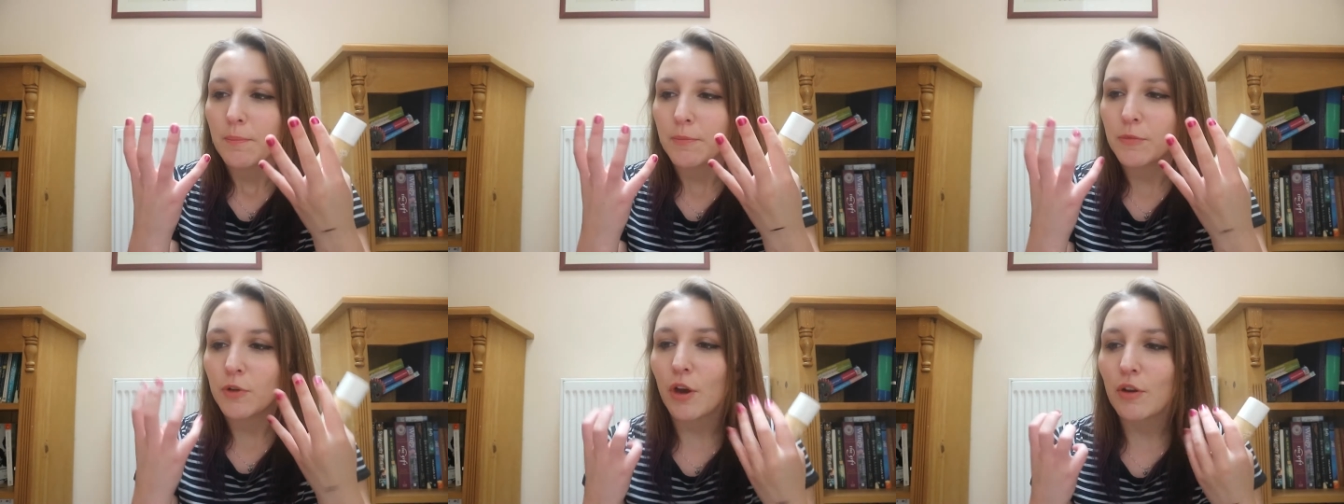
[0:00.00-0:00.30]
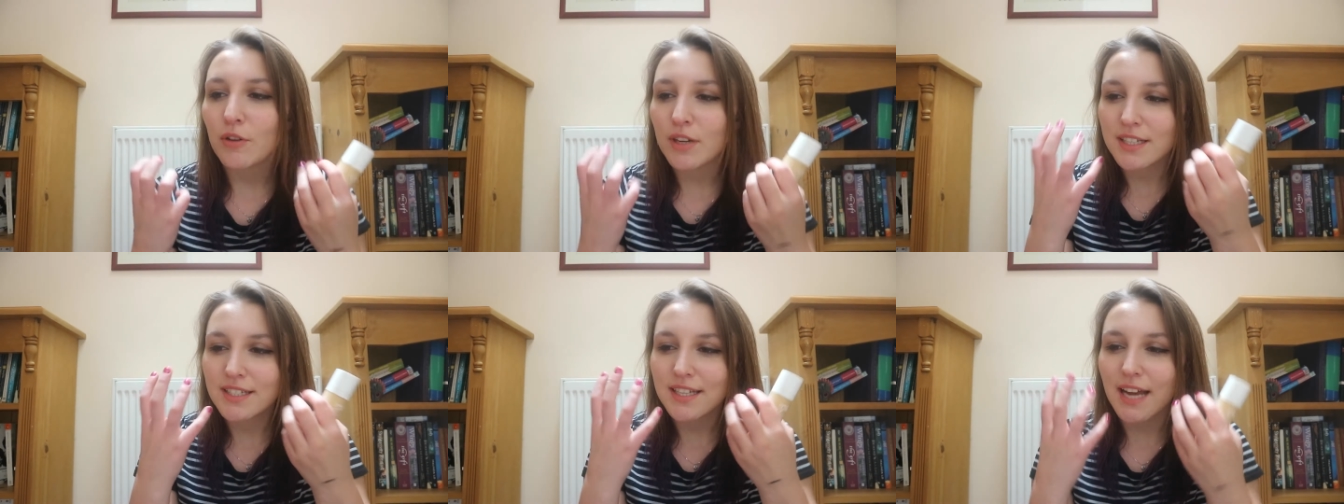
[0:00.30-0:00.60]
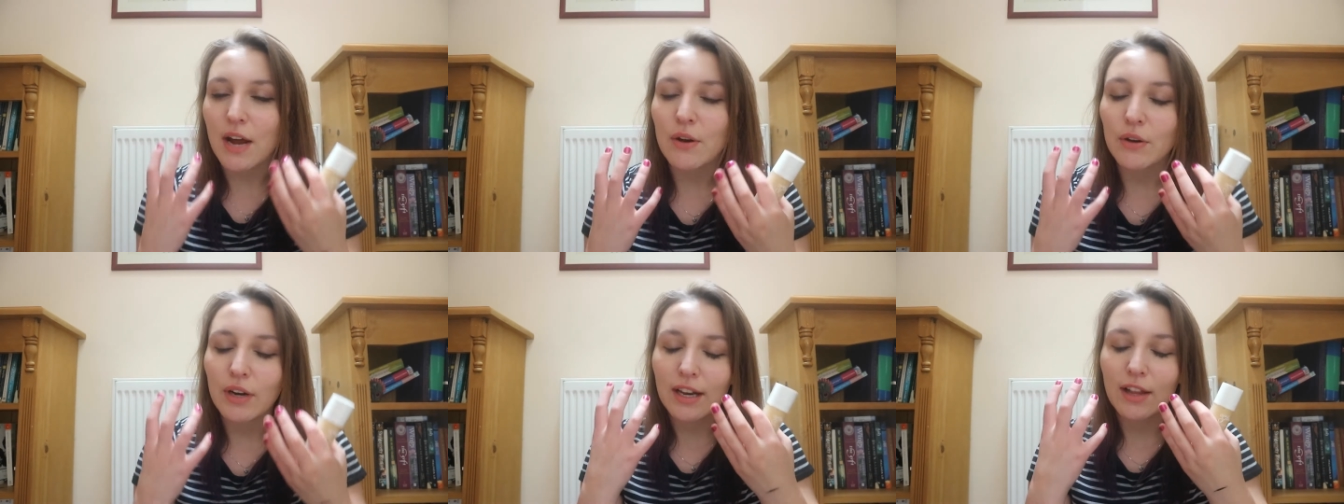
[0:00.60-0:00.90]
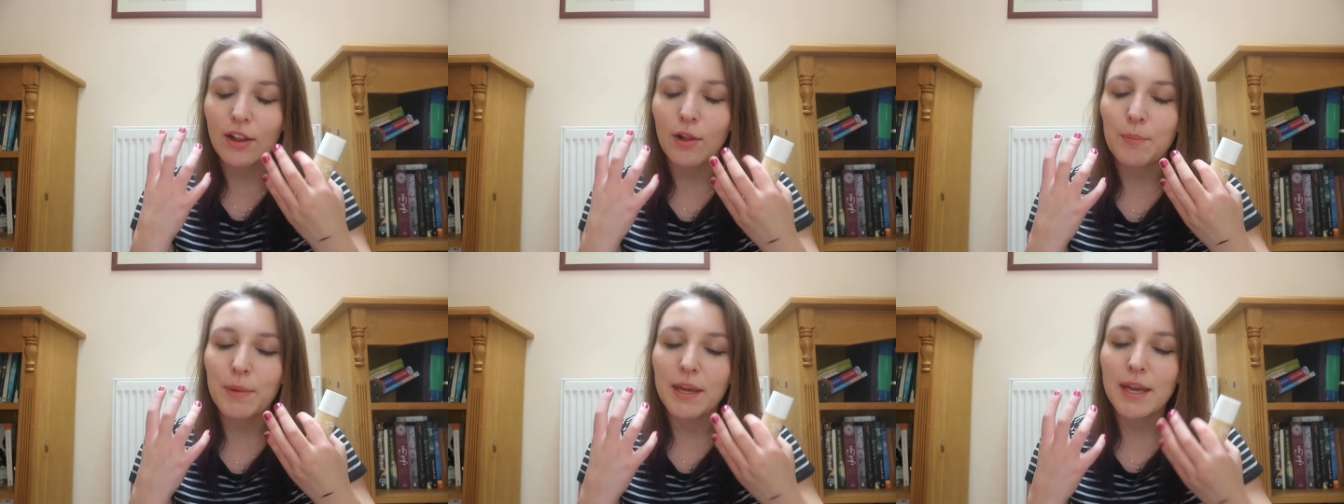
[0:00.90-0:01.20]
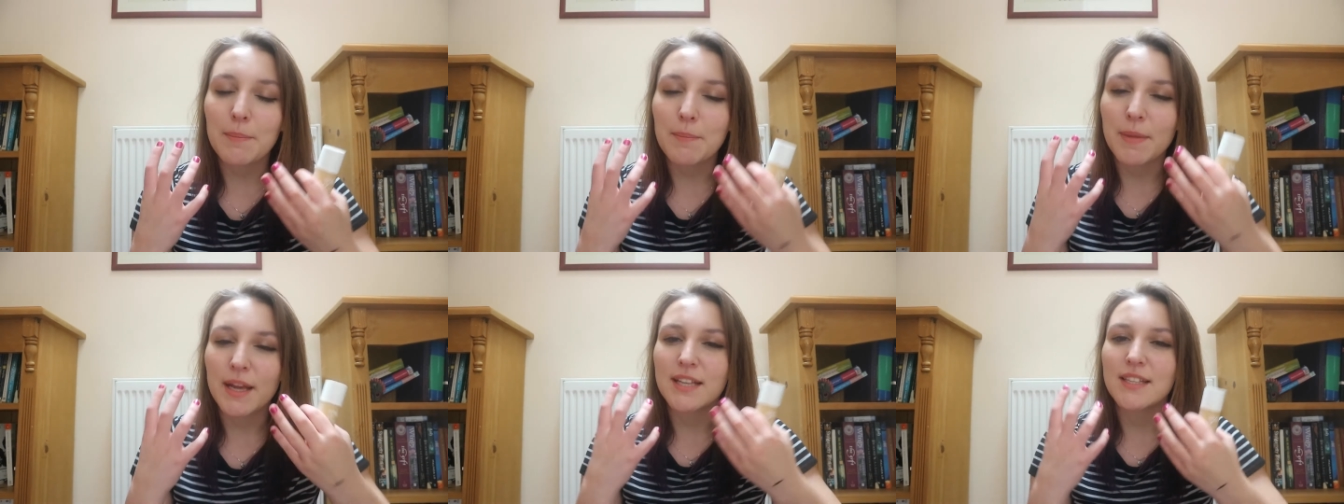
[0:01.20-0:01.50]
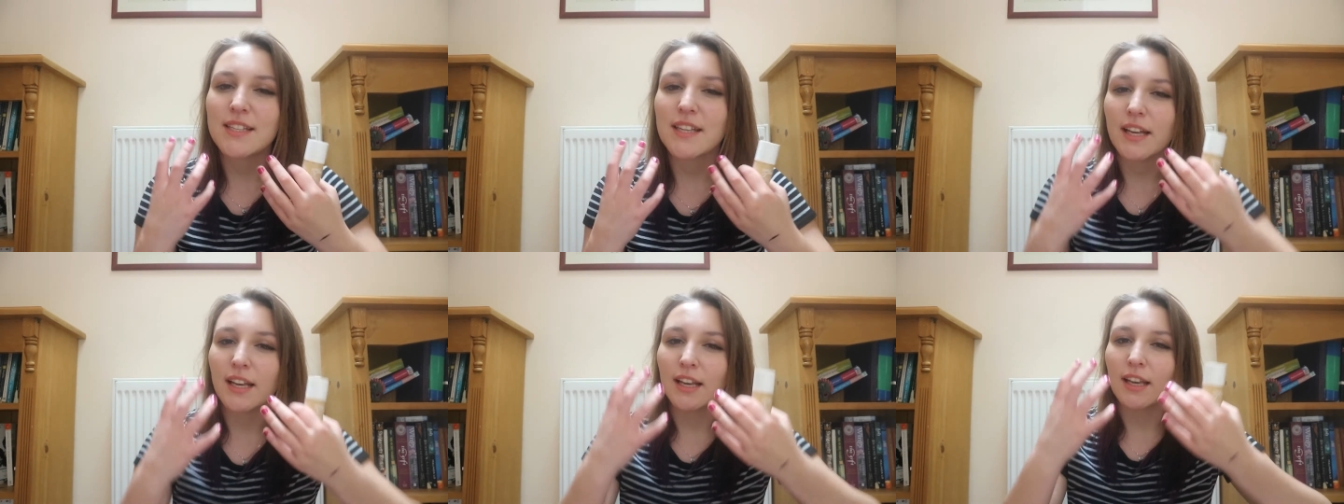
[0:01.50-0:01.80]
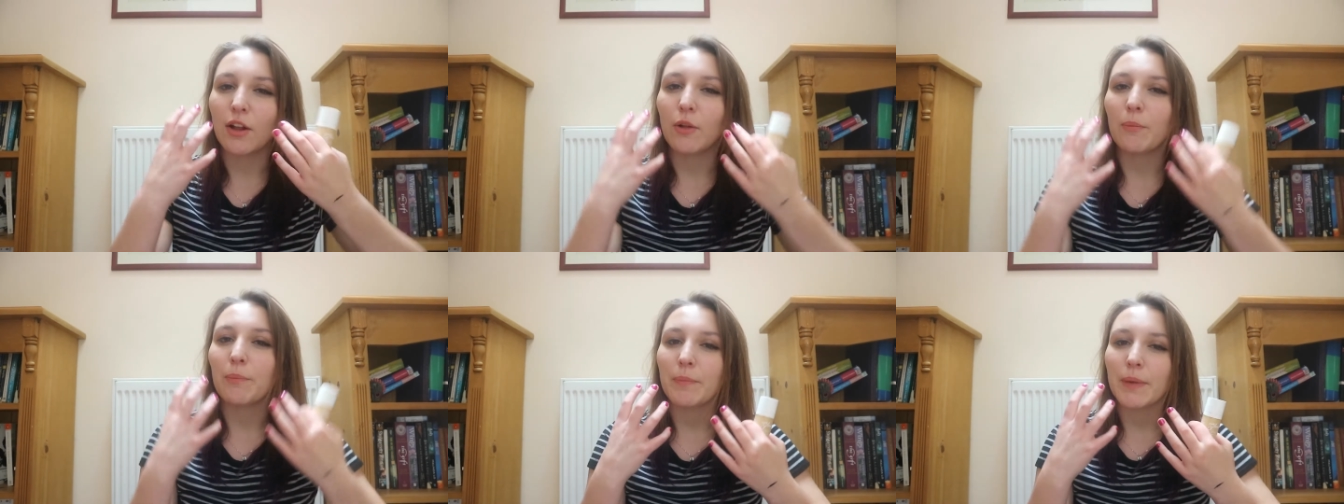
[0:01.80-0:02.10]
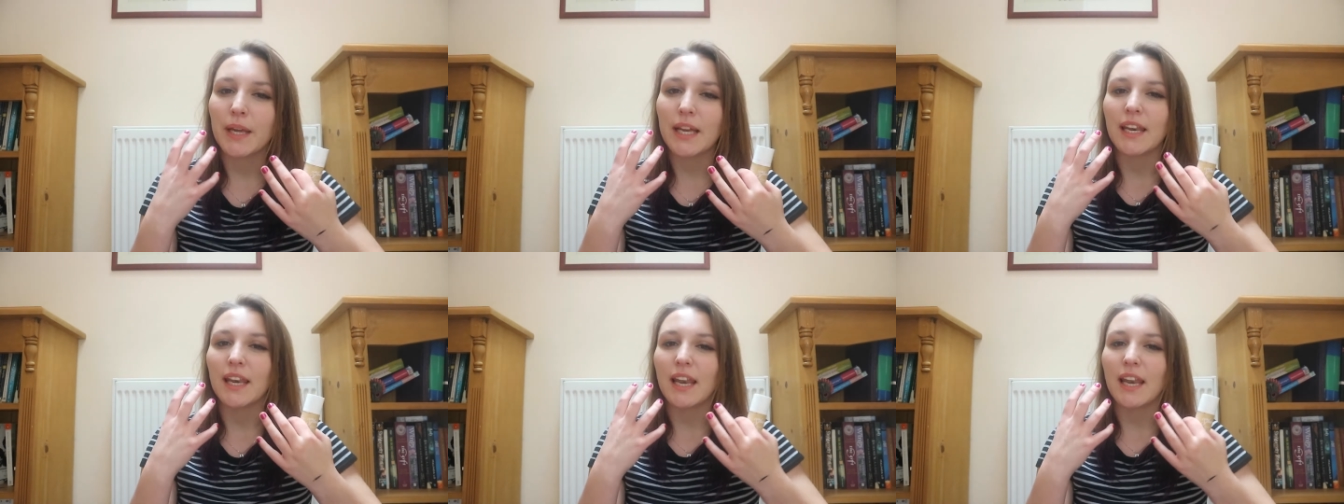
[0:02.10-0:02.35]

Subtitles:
tone it down a little bit, makes it a little bit